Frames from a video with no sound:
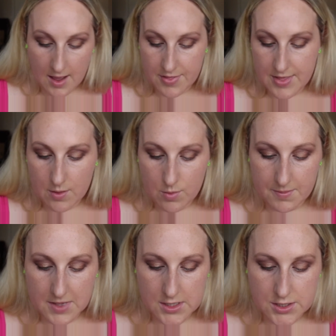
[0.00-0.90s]
I think what
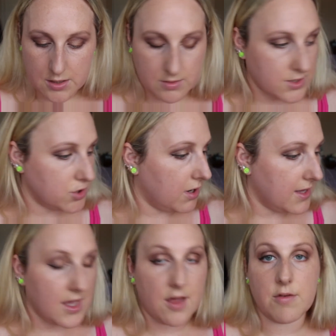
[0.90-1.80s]
I'm going to do is try
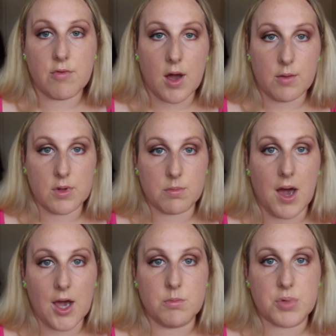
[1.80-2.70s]
the other eye with
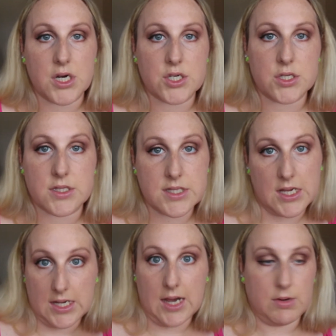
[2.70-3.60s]
my own brush and
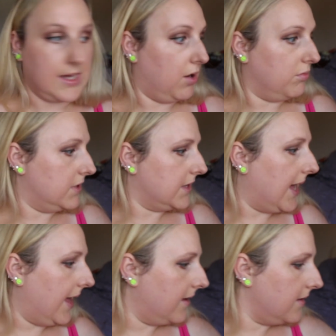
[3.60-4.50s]
see how I get on with that.